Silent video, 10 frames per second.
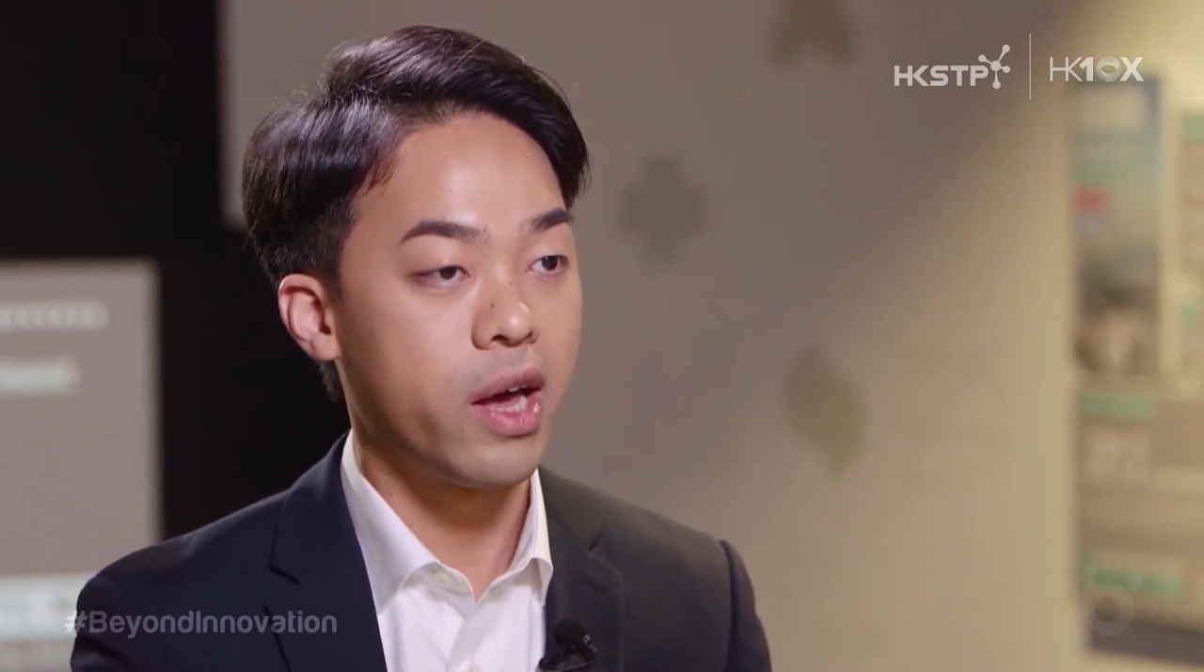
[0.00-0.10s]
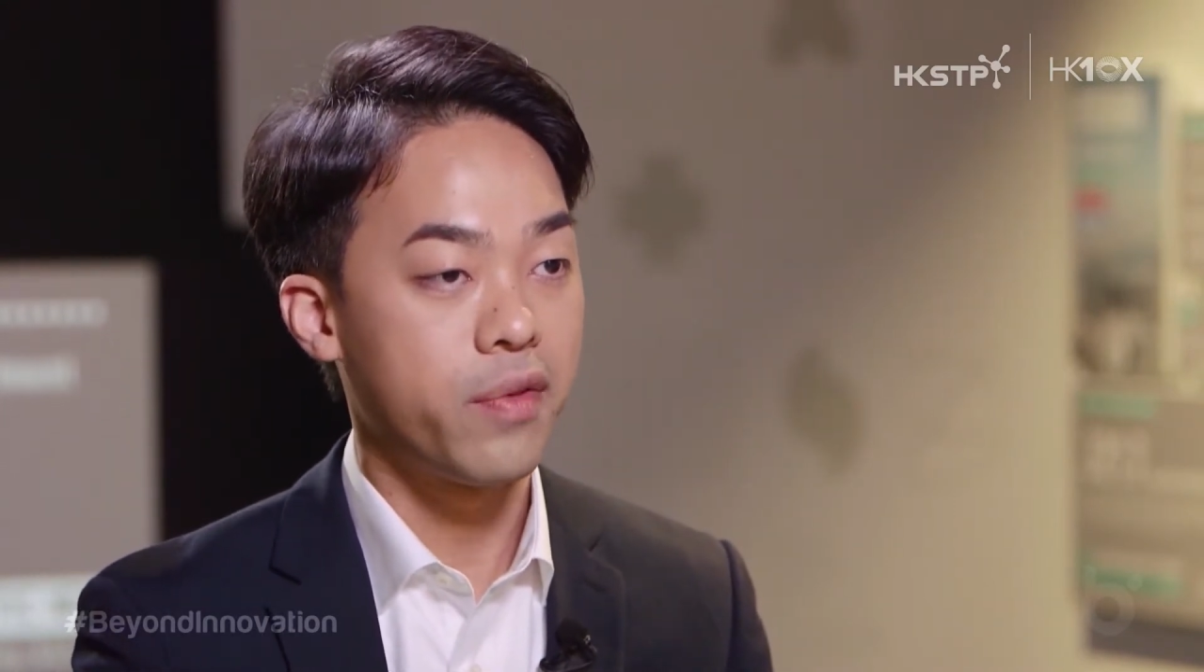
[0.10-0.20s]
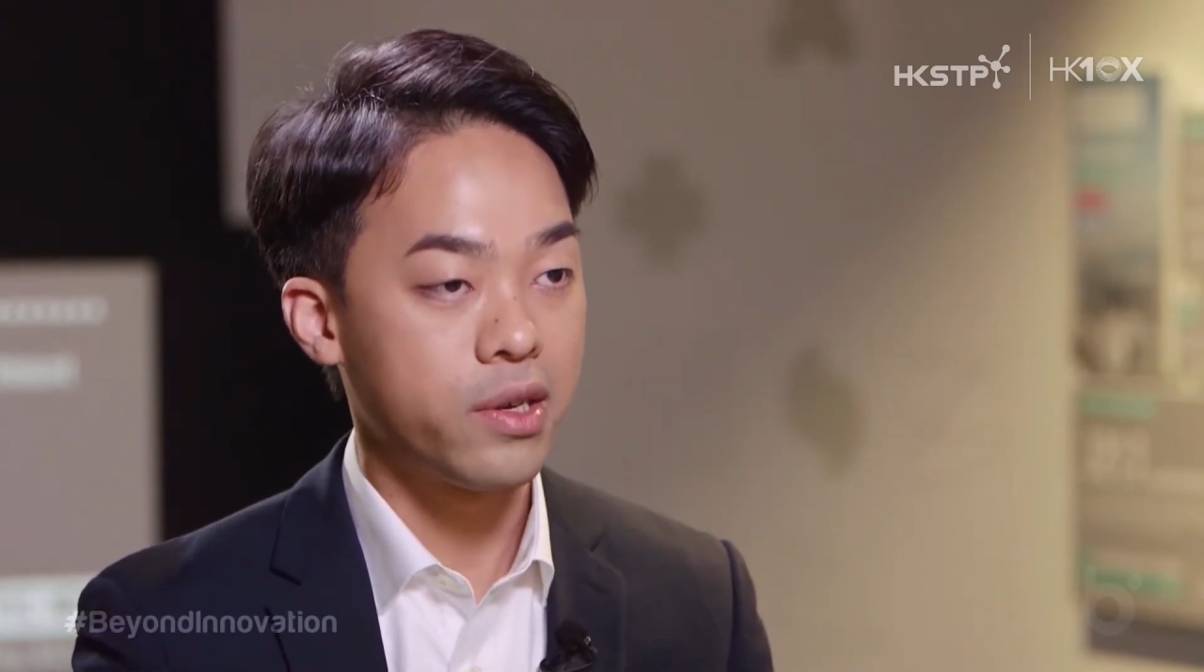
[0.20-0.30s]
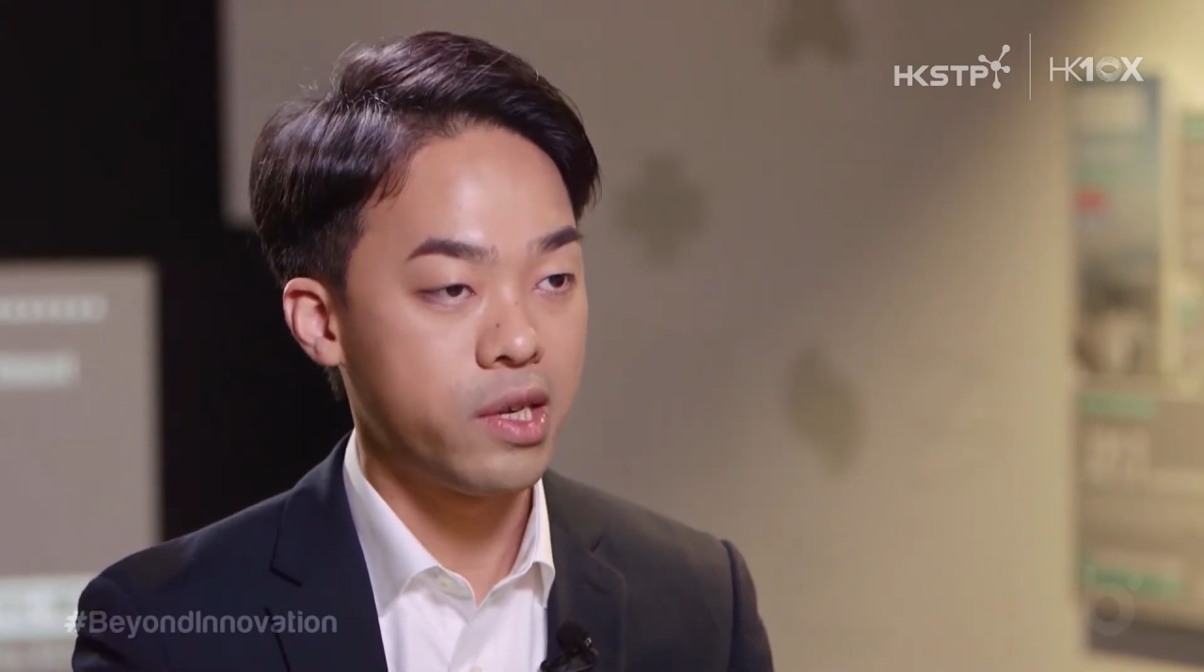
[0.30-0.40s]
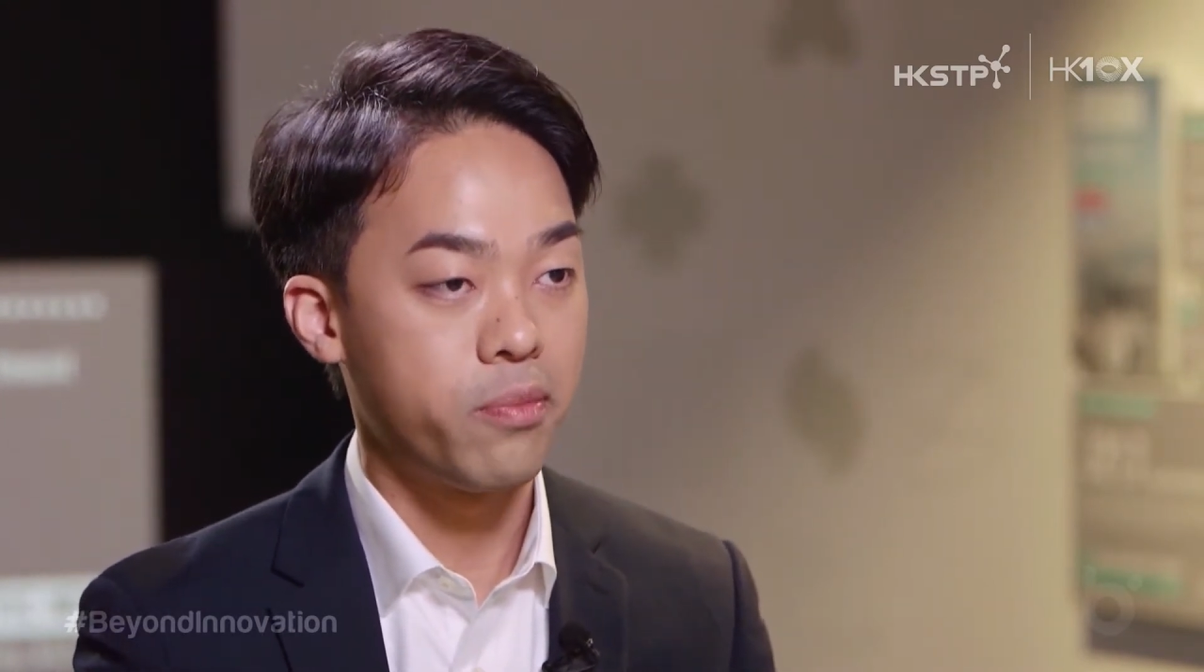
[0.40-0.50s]

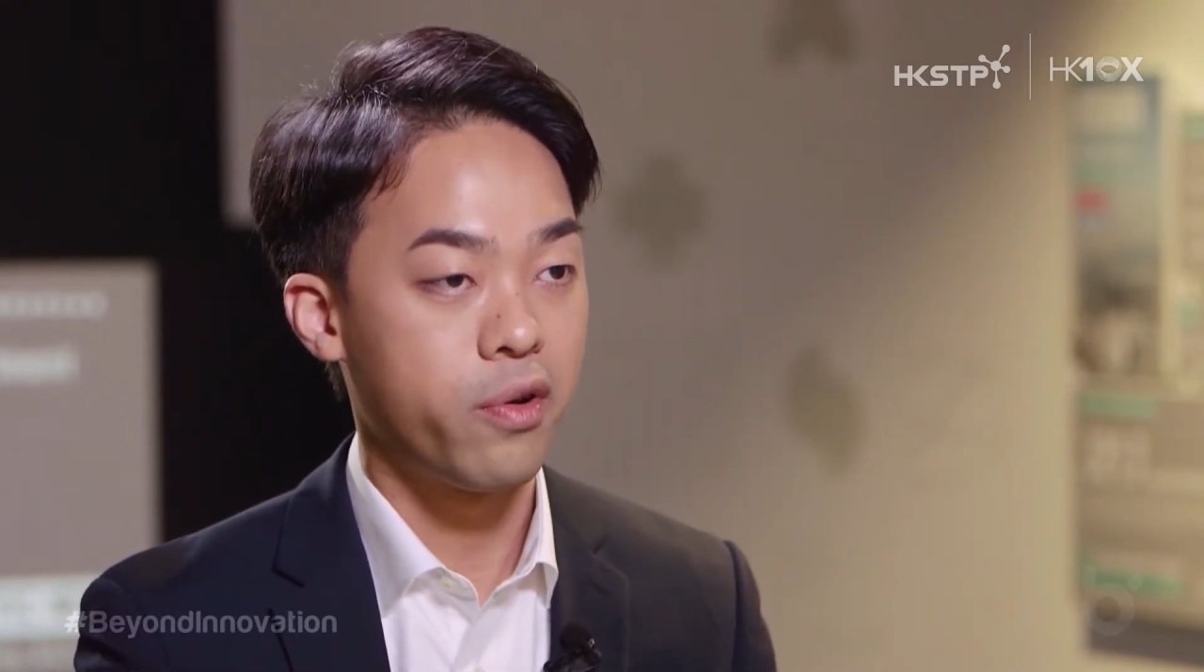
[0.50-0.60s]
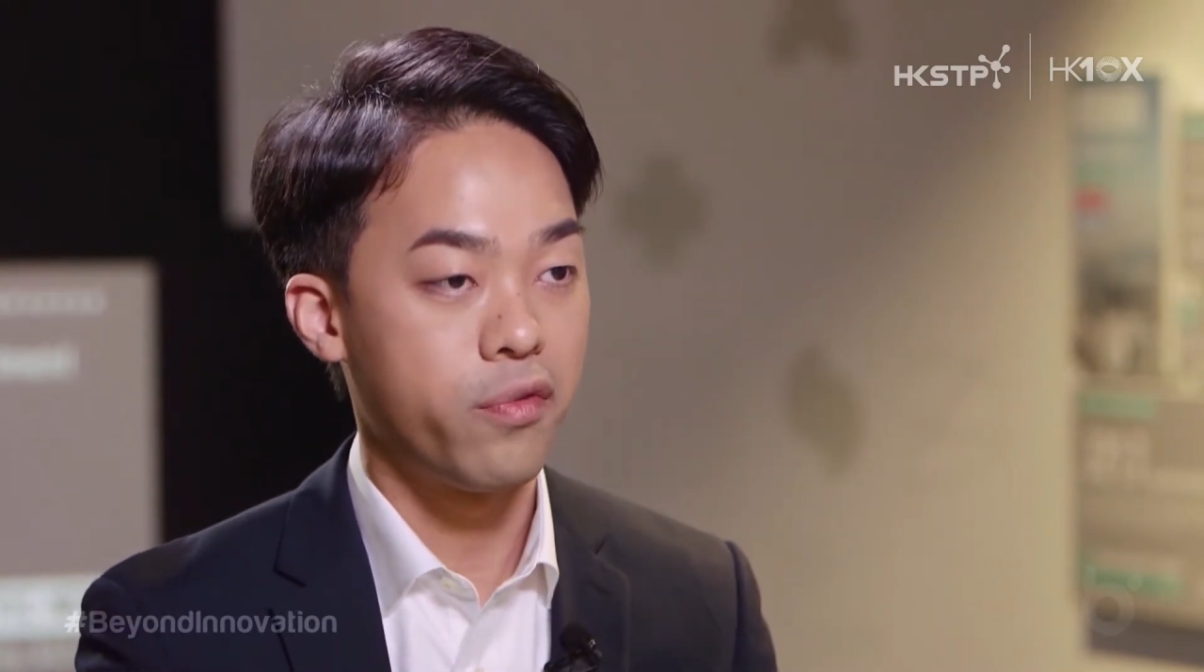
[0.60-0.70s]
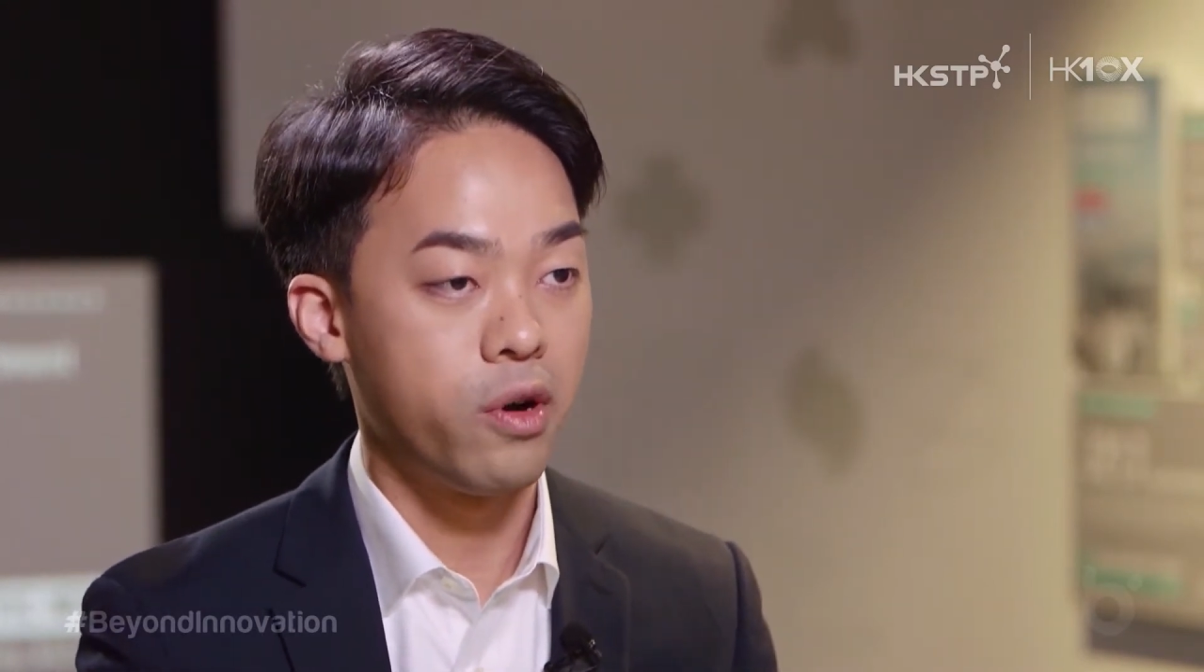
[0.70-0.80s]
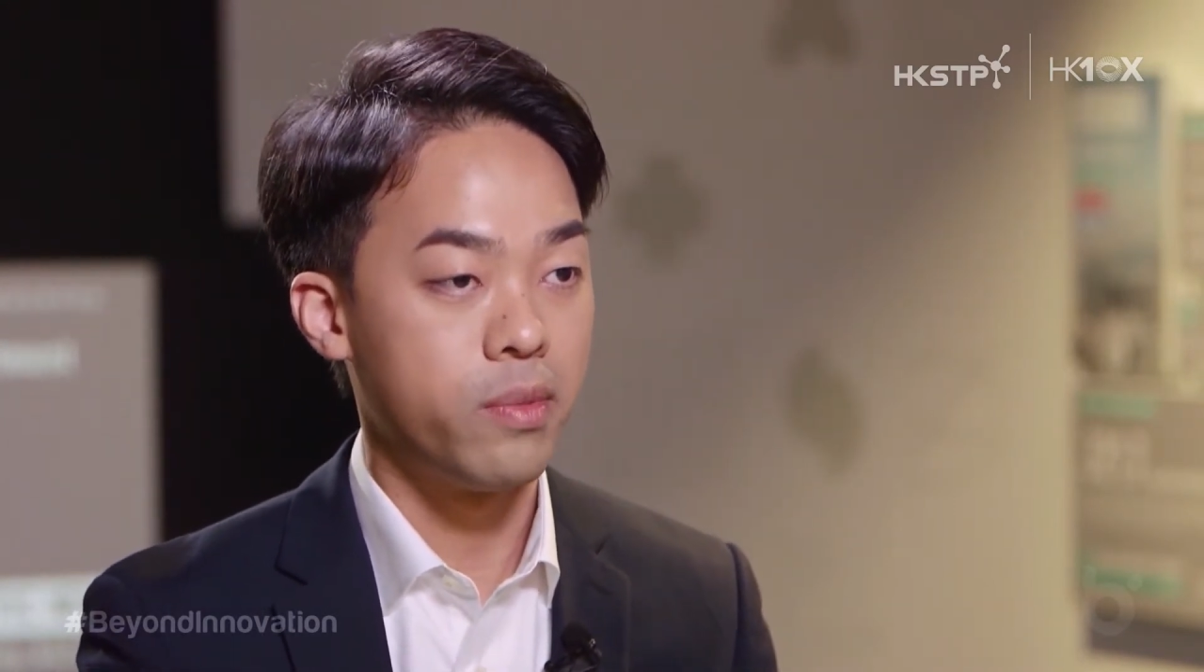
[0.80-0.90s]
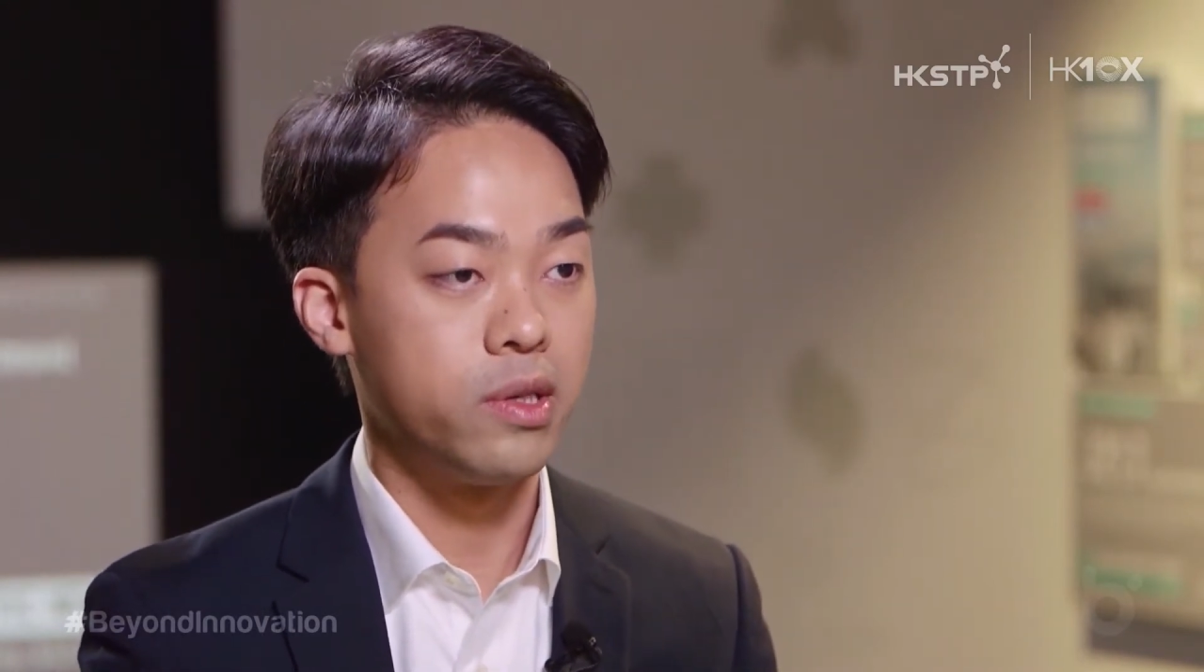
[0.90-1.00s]
efficacy
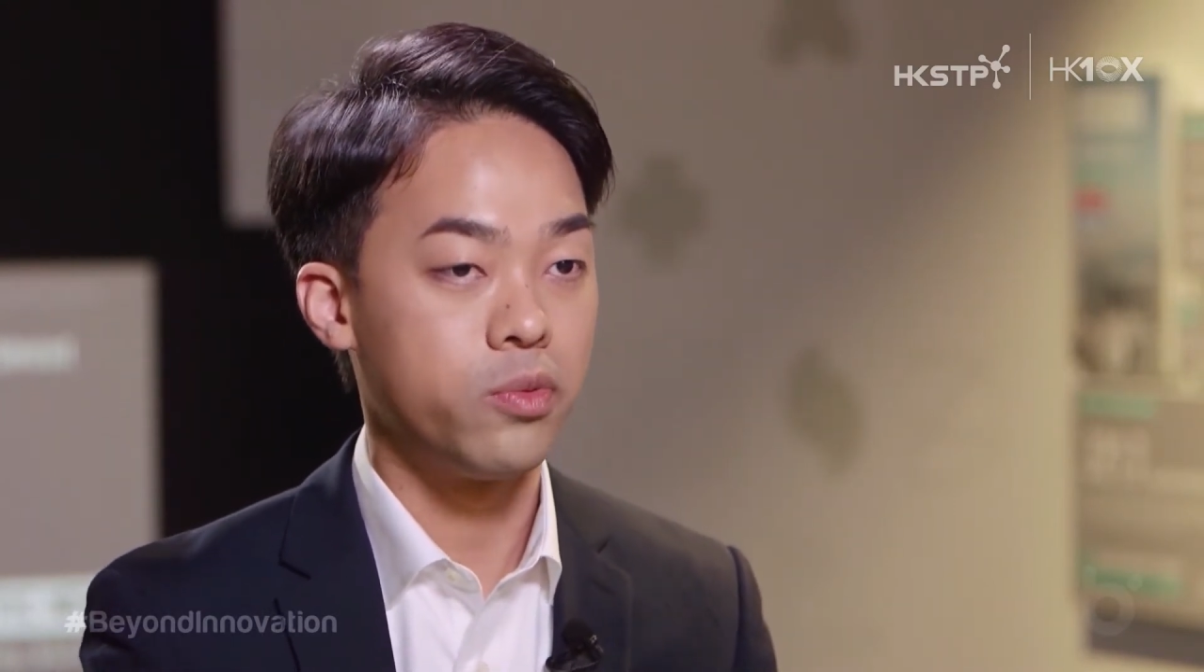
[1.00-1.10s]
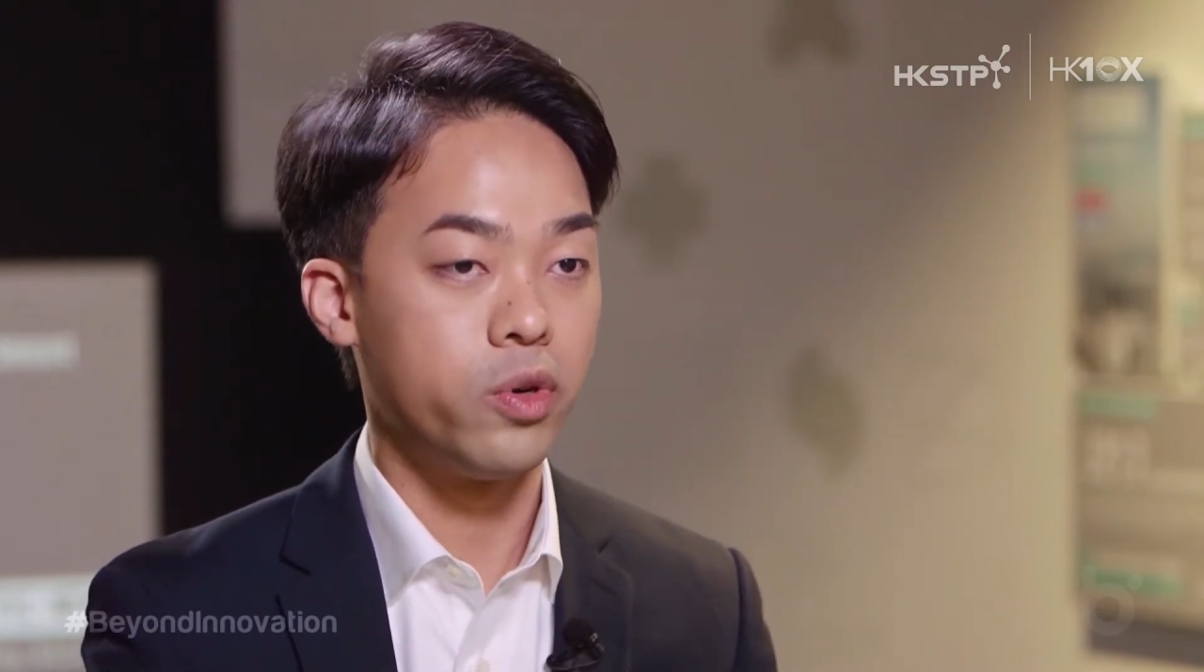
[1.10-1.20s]
performance